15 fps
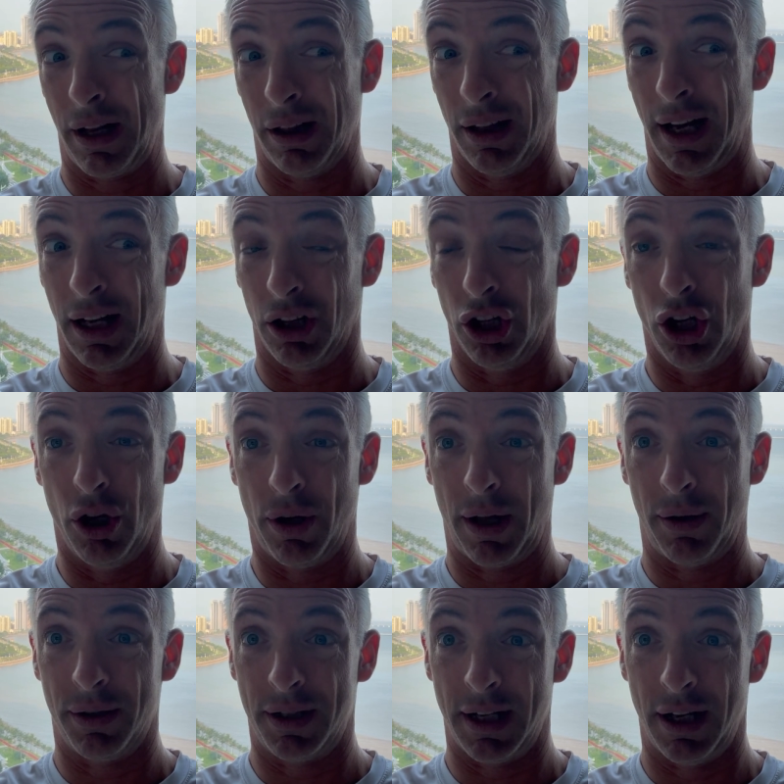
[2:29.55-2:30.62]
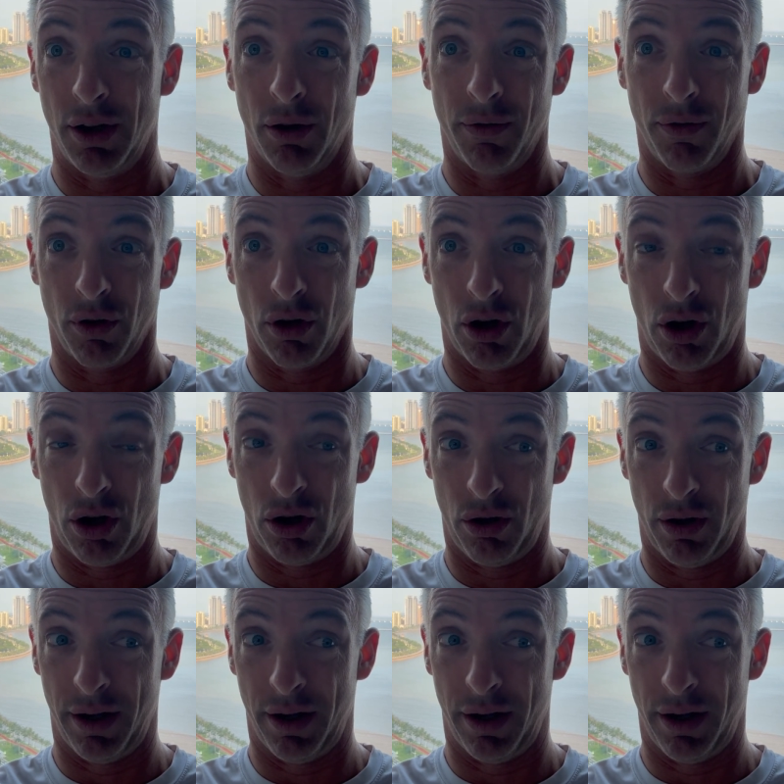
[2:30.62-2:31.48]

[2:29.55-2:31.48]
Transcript: light load, I would say, overall,